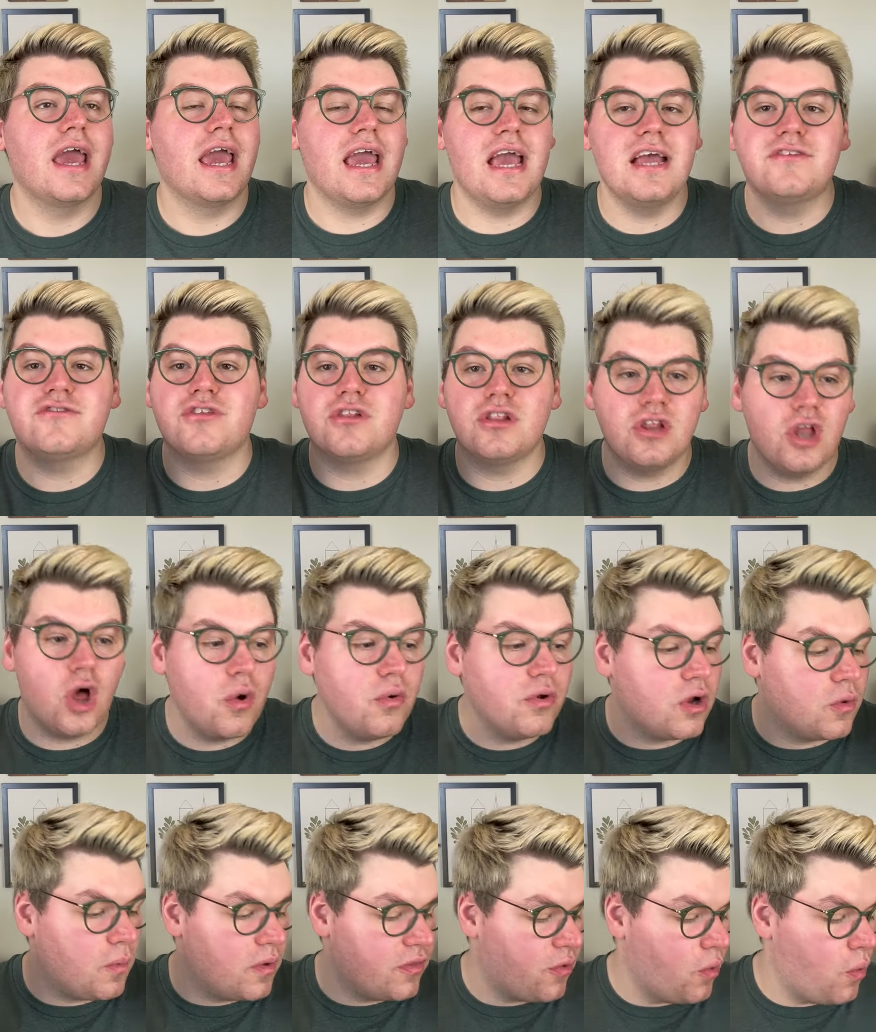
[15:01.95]
It's loaded
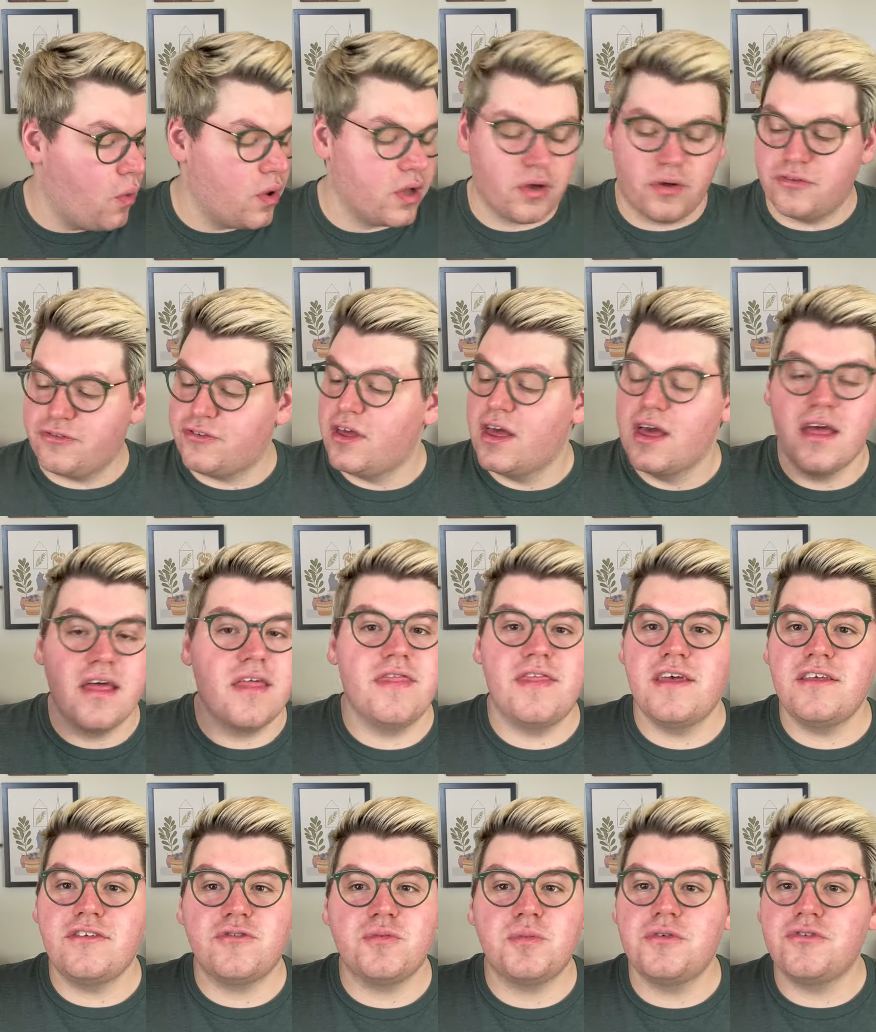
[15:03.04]
with oils.
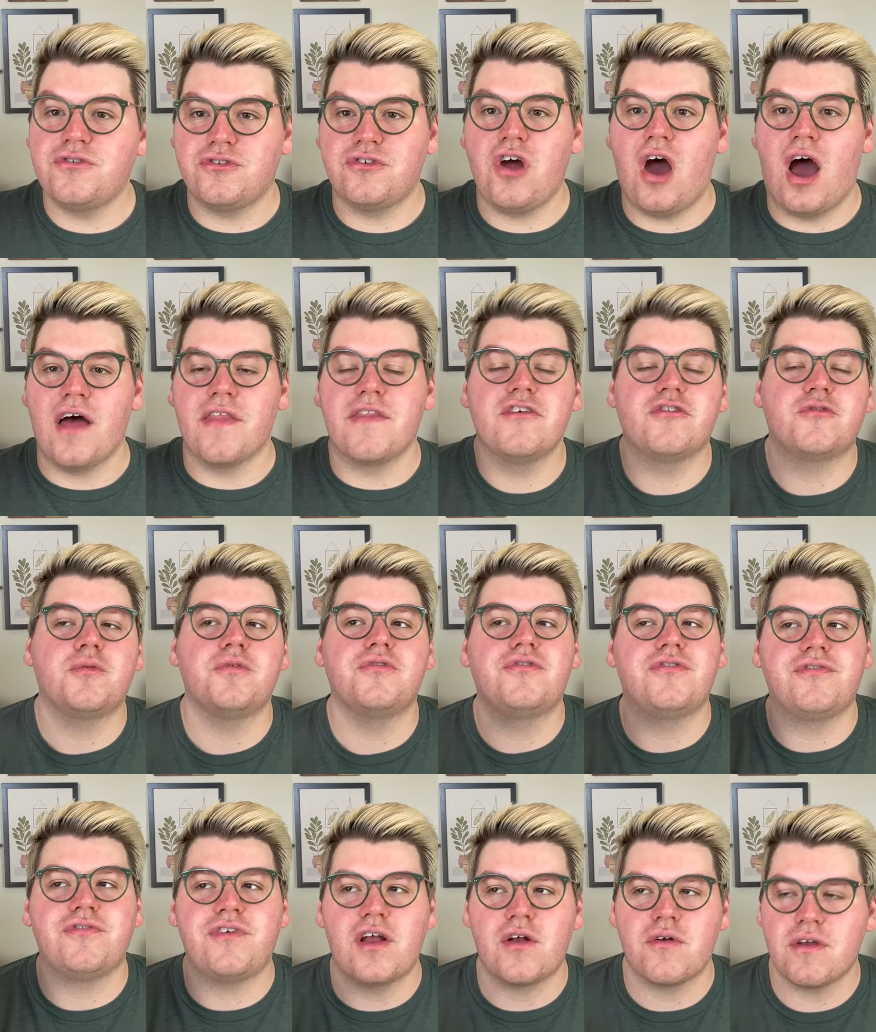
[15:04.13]
This was not. This was
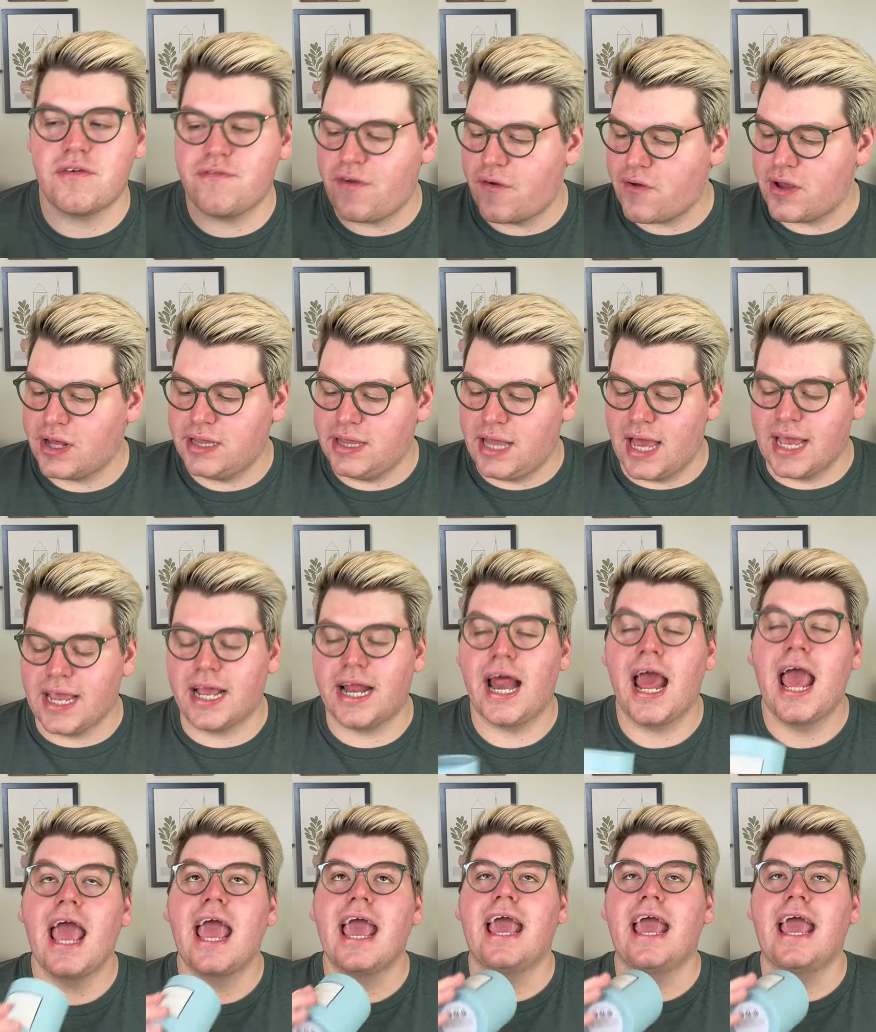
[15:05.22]
very, very light.